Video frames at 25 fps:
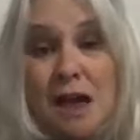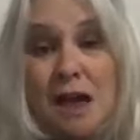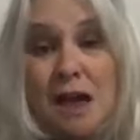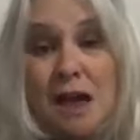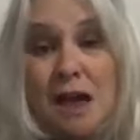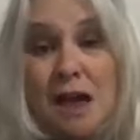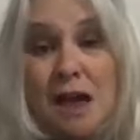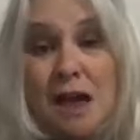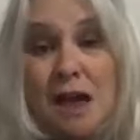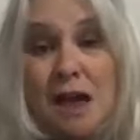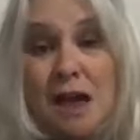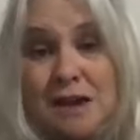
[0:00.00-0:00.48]

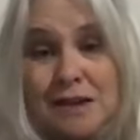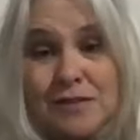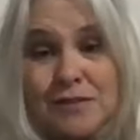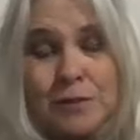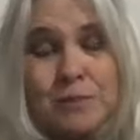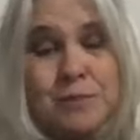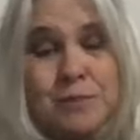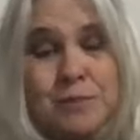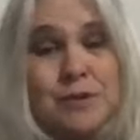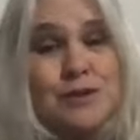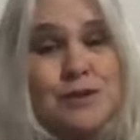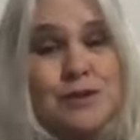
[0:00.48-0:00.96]

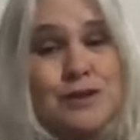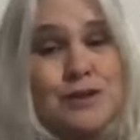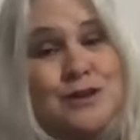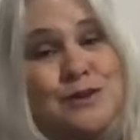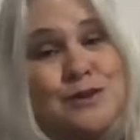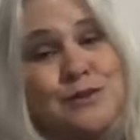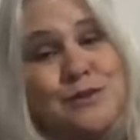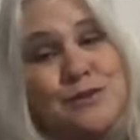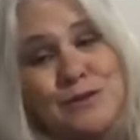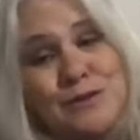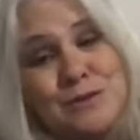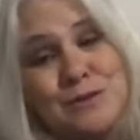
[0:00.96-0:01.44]
Again, a
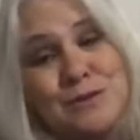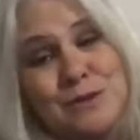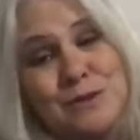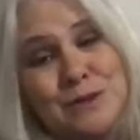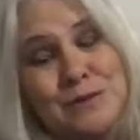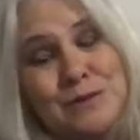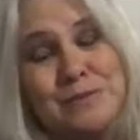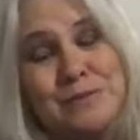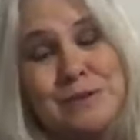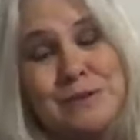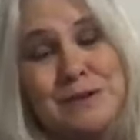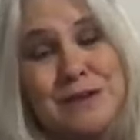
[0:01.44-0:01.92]
lot of
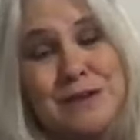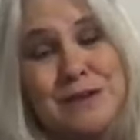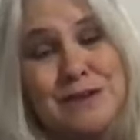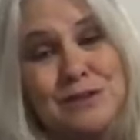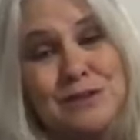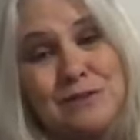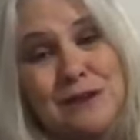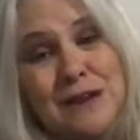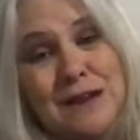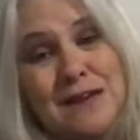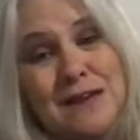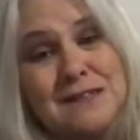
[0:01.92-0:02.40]
the verbal
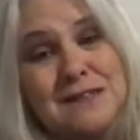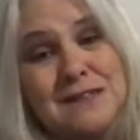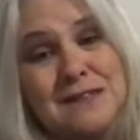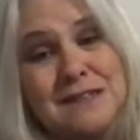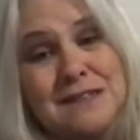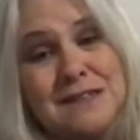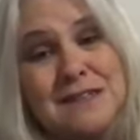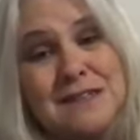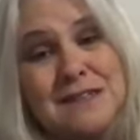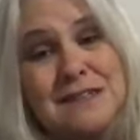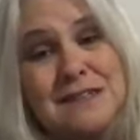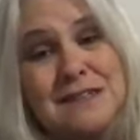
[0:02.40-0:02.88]
cues
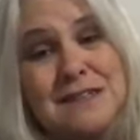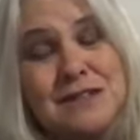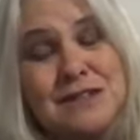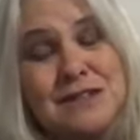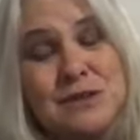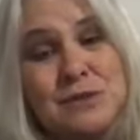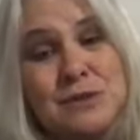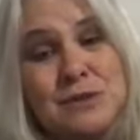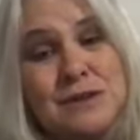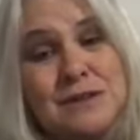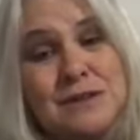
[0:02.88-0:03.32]
will be